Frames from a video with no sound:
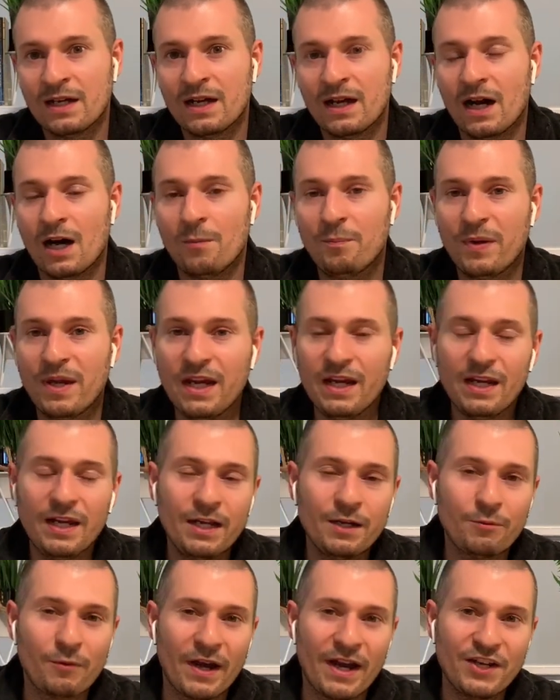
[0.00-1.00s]
A
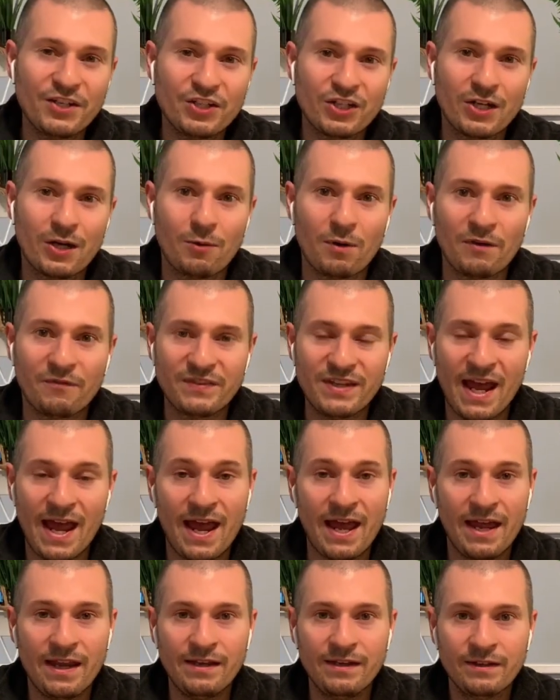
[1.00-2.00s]
PE ratio of
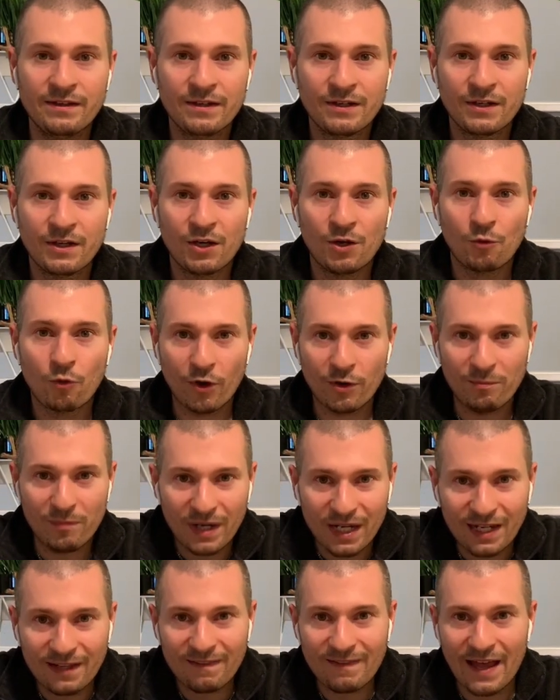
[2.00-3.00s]
10 would
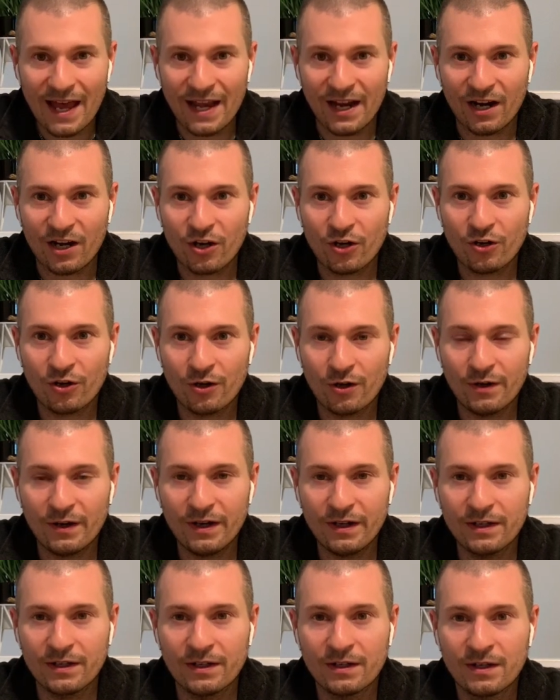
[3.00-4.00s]
mean that a
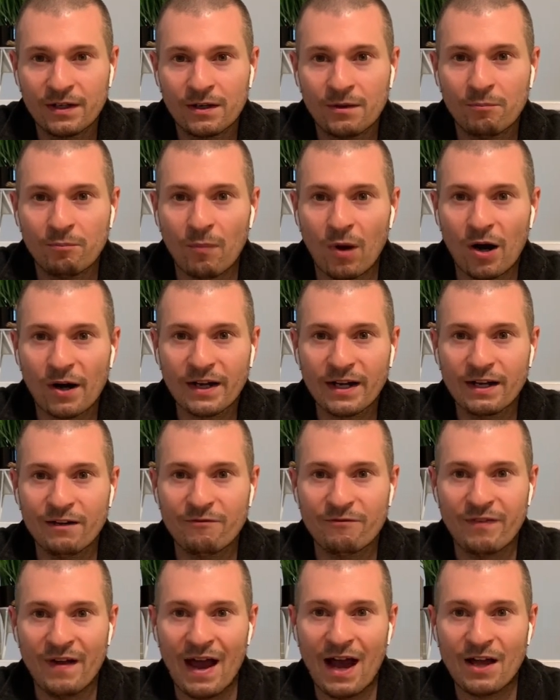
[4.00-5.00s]
current market
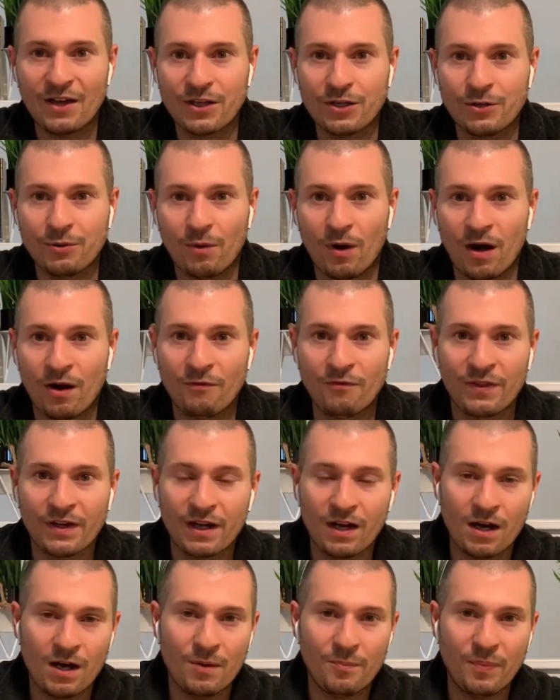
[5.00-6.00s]
value of the
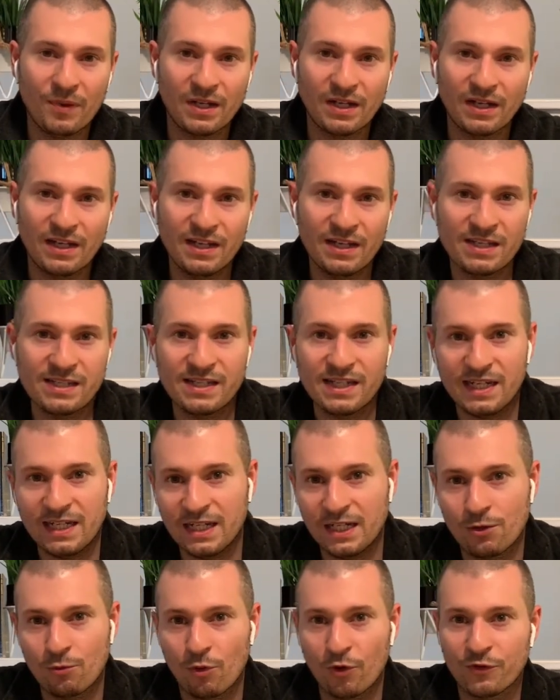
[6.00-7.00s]
company is
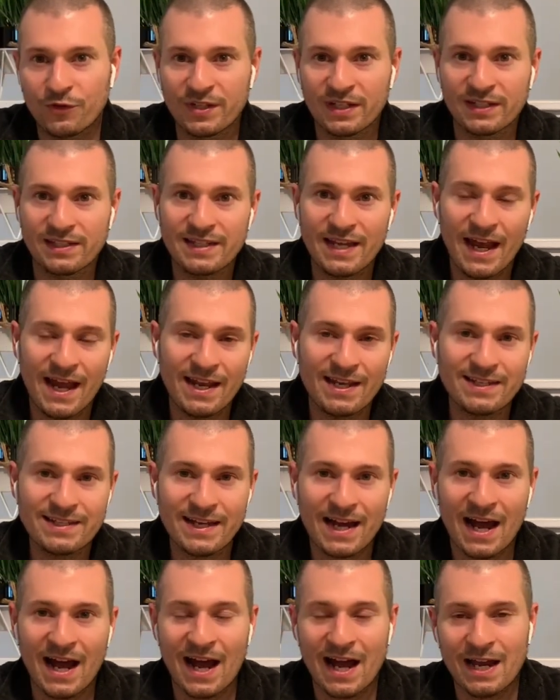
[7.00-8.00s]
equal to 10
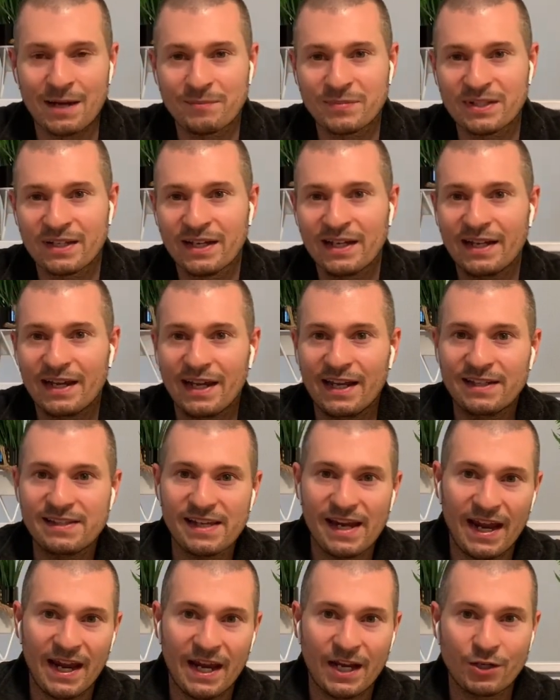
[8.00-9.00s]
times its
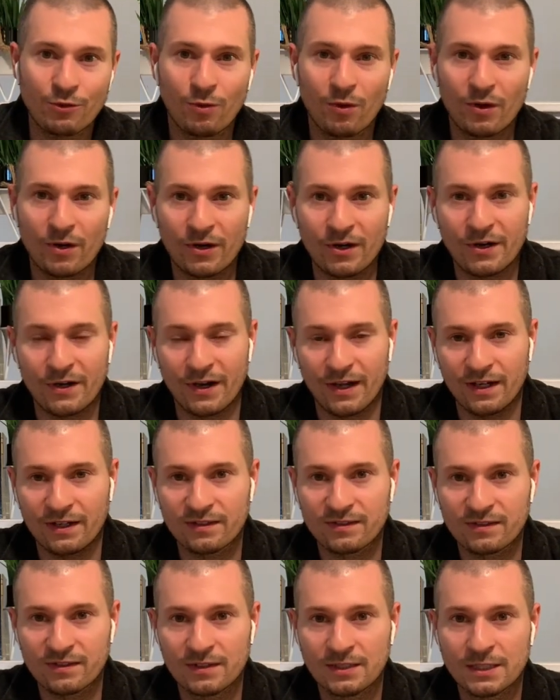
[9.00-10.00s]
annual earnings.